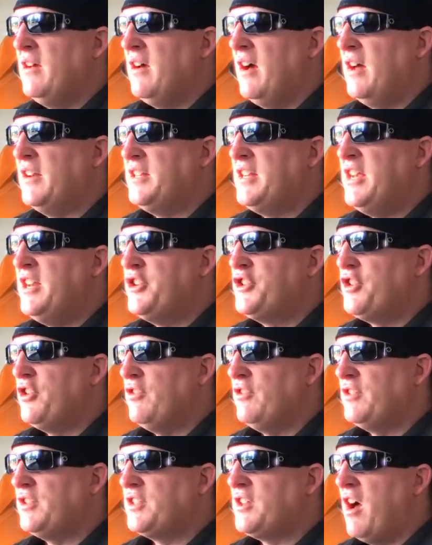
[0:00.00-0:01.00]
a
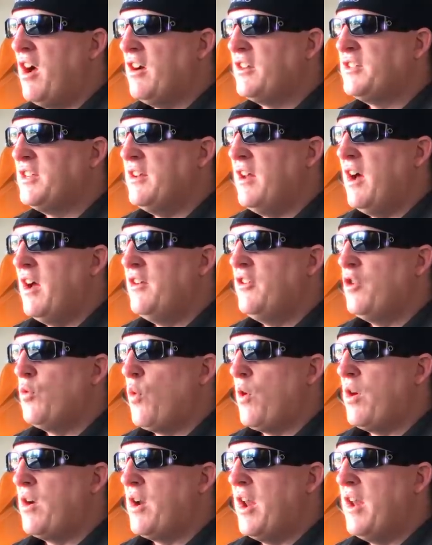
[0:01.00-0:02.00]
t-shirt, socks, and
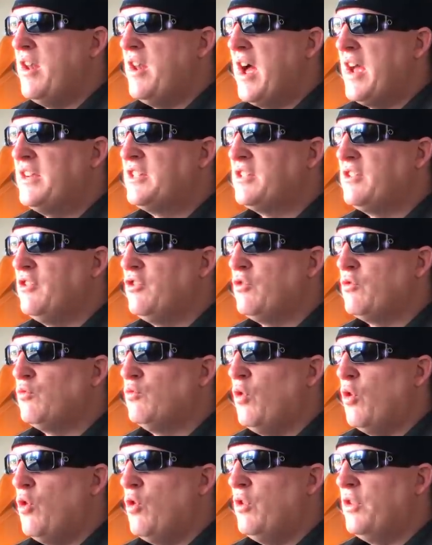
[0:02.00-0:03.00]
underwear in a nice little
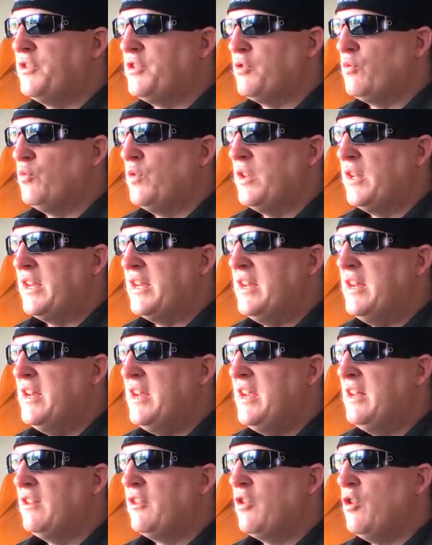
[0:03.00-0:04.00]
roll. It's a really
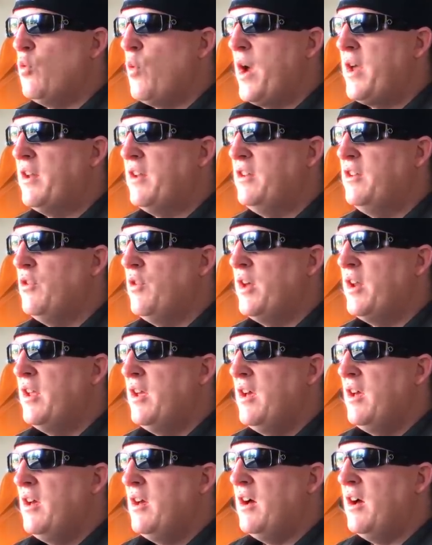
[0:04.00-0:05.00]
neat little way to do it,
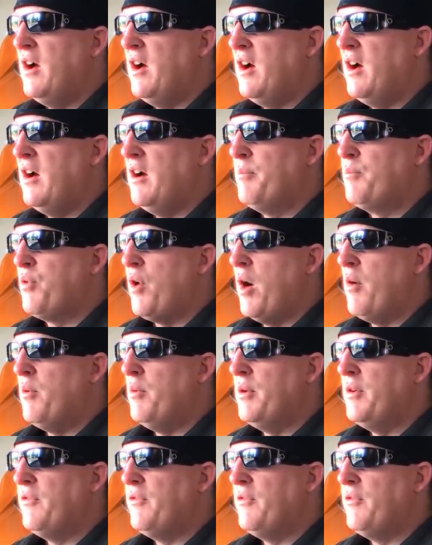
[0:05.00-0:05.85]
probably